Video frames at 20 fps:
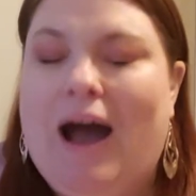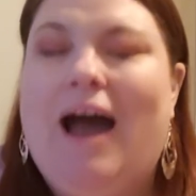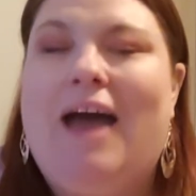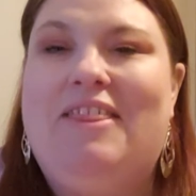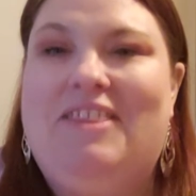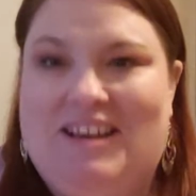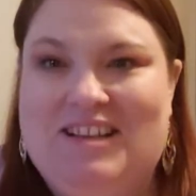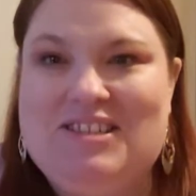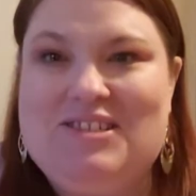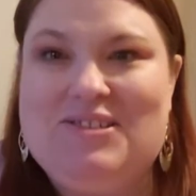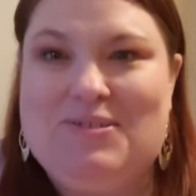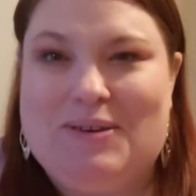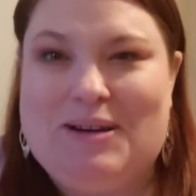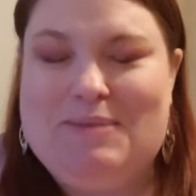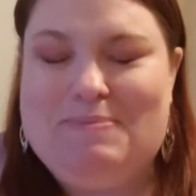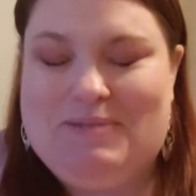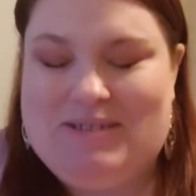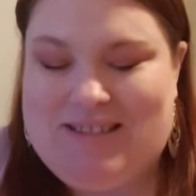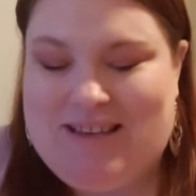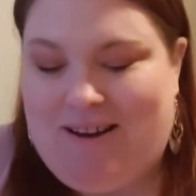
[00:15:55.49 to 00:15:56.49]
I think it's
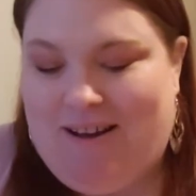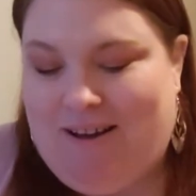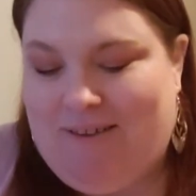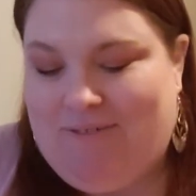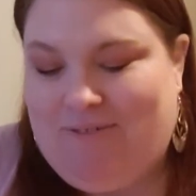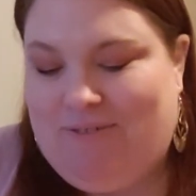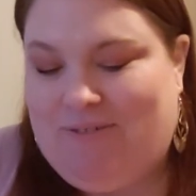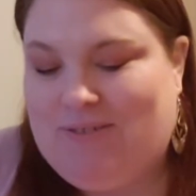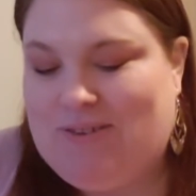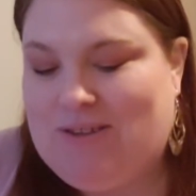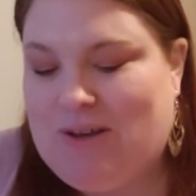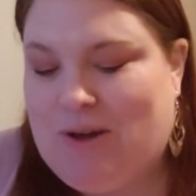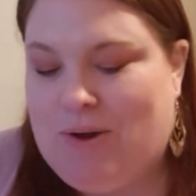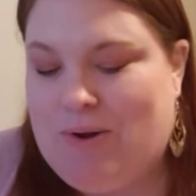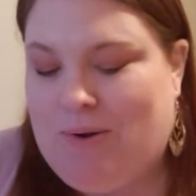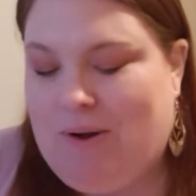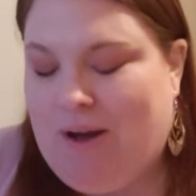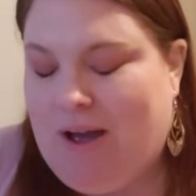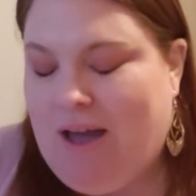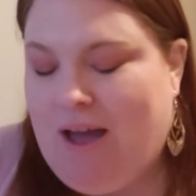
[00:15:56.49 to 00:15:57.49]
20% off.
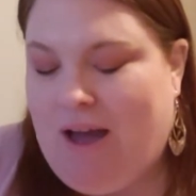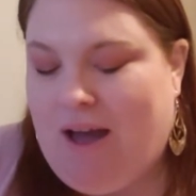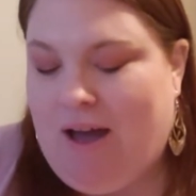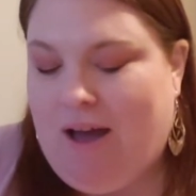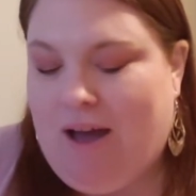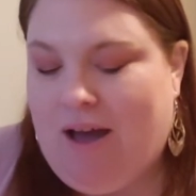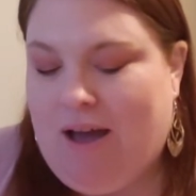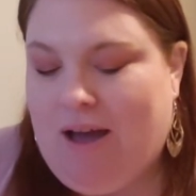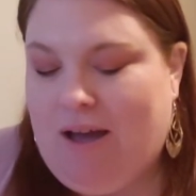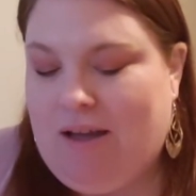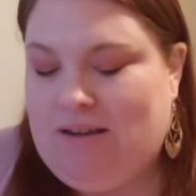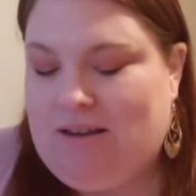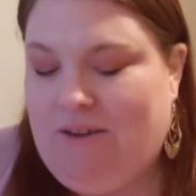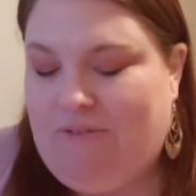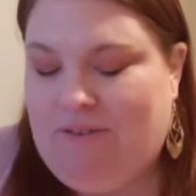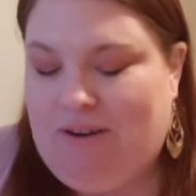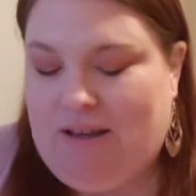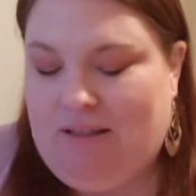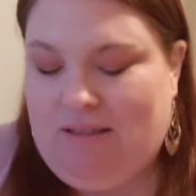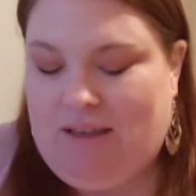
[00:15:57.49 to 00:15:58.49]
So uh,
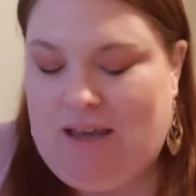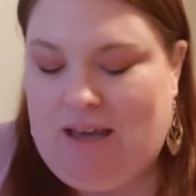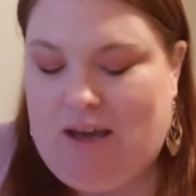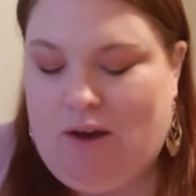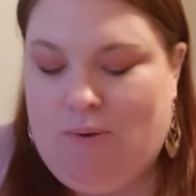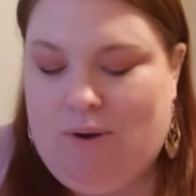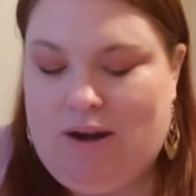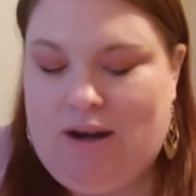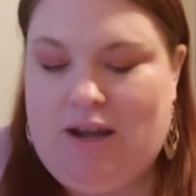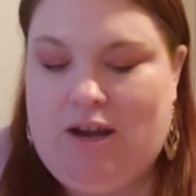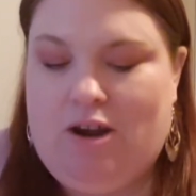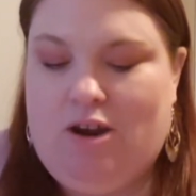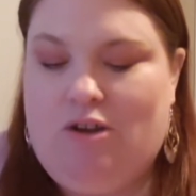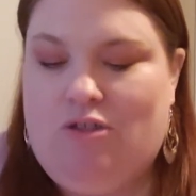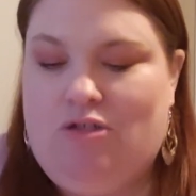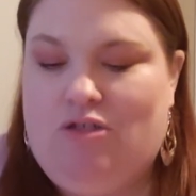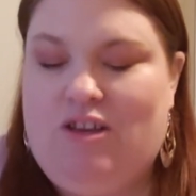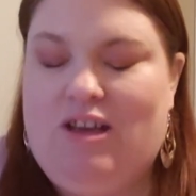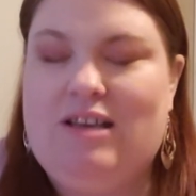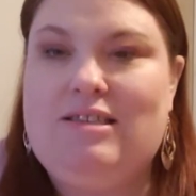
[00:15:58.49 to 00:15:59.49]
definitely go on here.
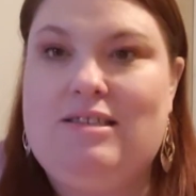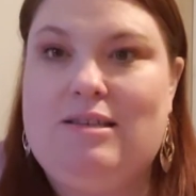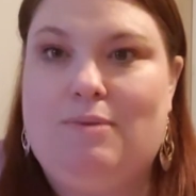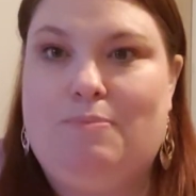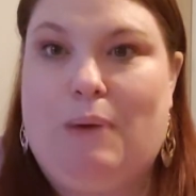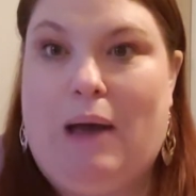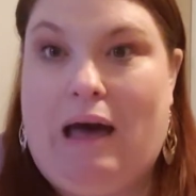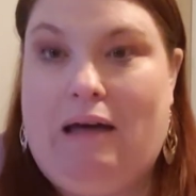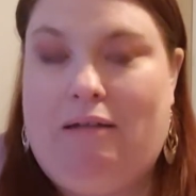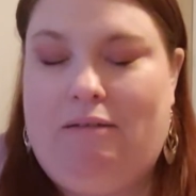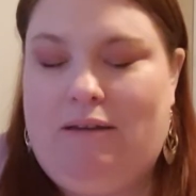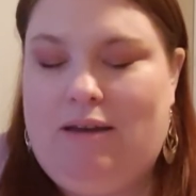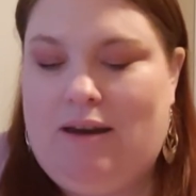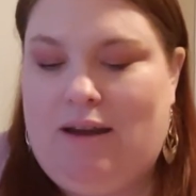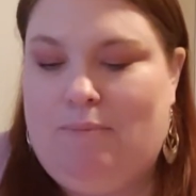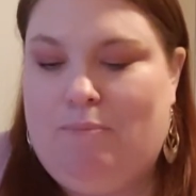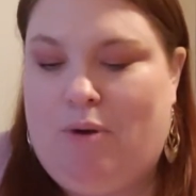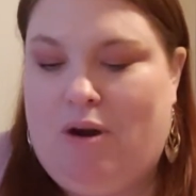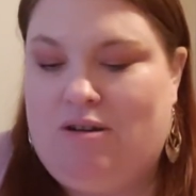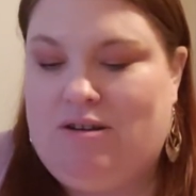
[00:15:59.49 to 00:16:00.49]
This palette
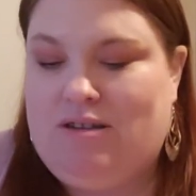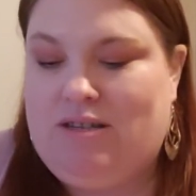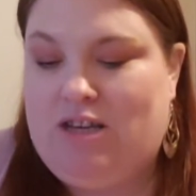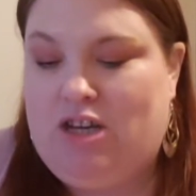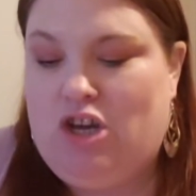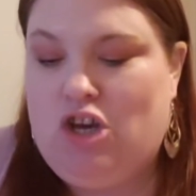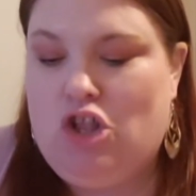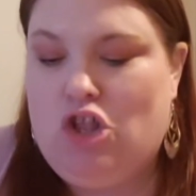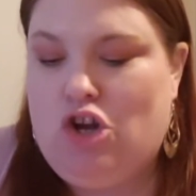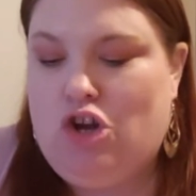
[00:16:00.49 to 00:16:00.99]
in particular,